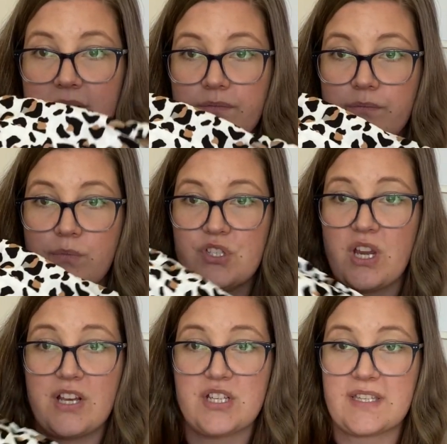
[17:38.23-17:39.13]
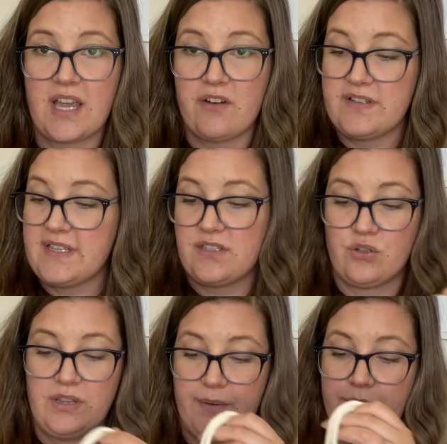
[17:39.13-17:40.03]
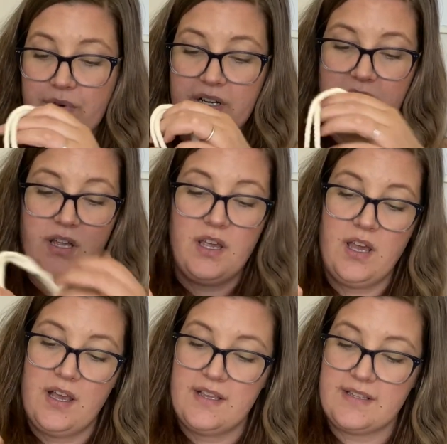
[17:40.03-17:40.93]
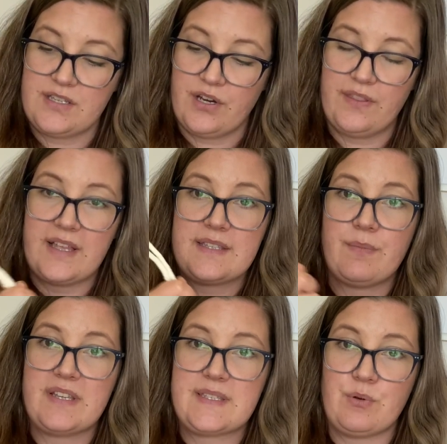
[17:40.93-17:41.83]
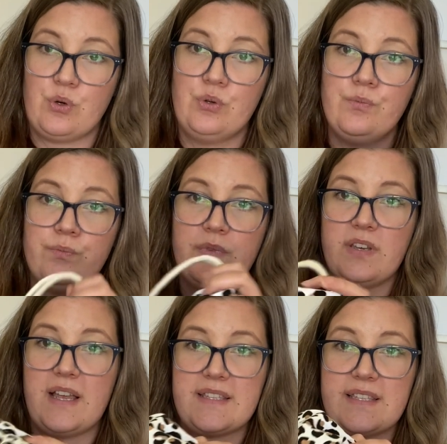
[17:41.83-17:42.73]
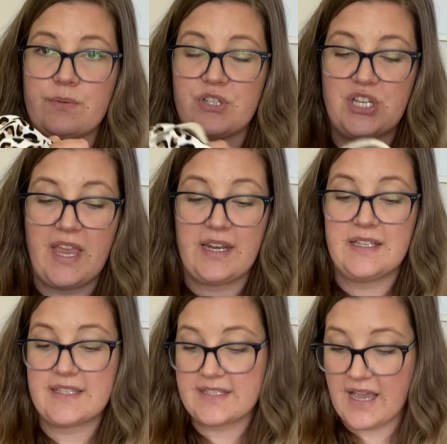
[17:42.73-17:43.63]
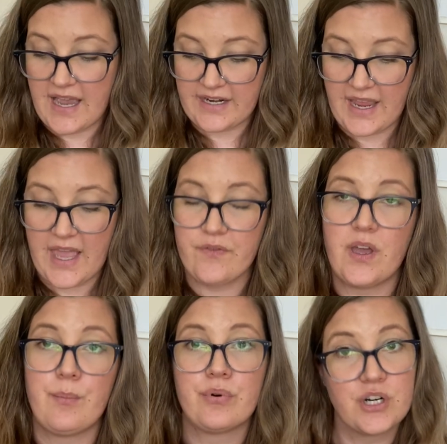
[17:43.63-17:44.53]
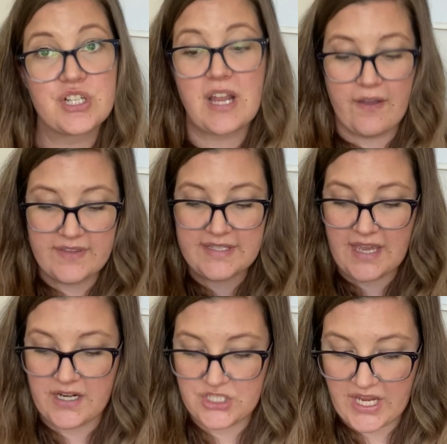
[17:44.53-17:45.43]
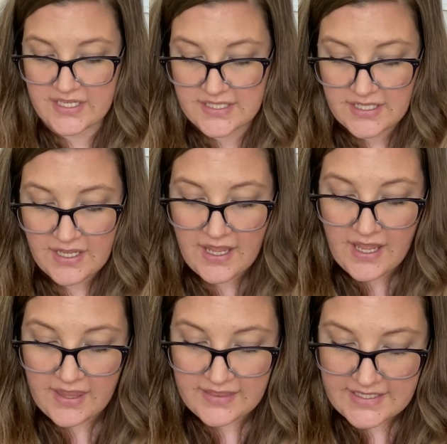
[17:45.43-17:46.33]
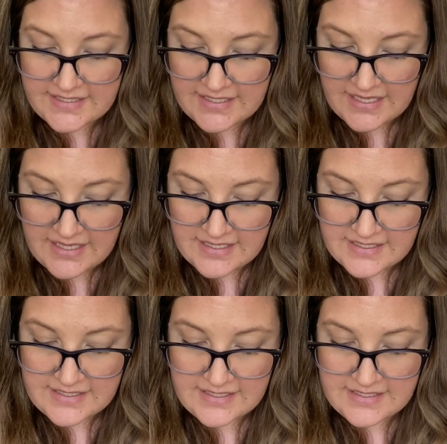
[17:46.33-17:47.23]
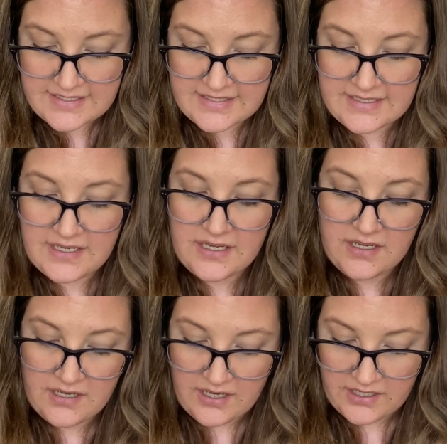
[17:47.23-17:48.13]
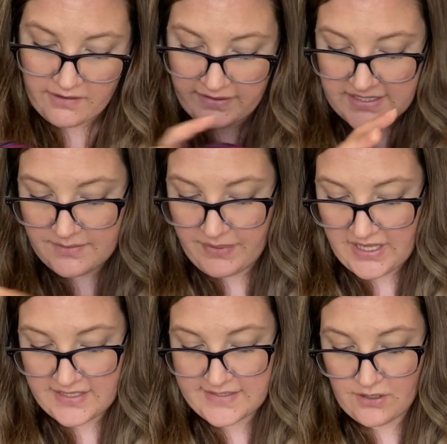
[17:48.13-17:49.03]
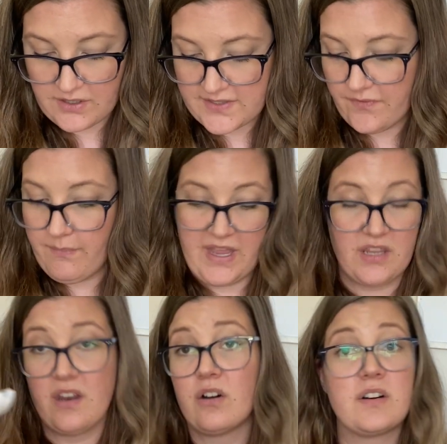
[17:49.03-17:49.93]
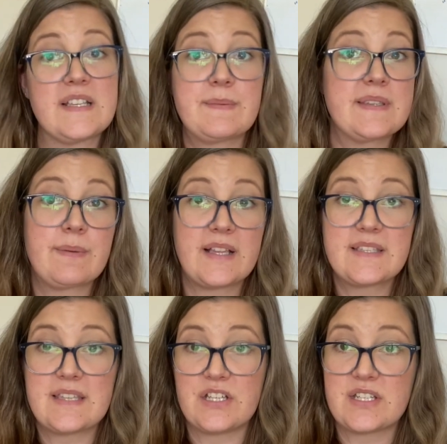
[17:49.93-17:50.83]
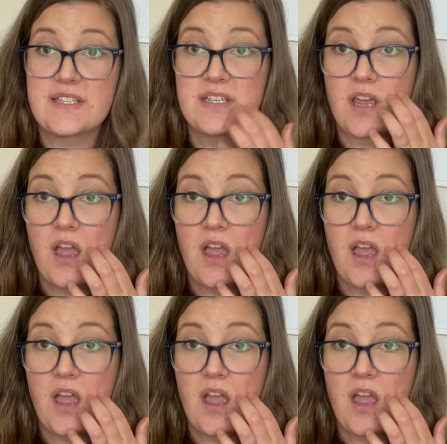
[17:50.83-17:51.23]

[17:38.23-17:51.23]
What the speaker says: which I just can't resist a good leopard print. So that's my small, nice and squishy. And inside I have a project I haven't started yet. This is going to be socks for me. They're not Christmas ones, they're just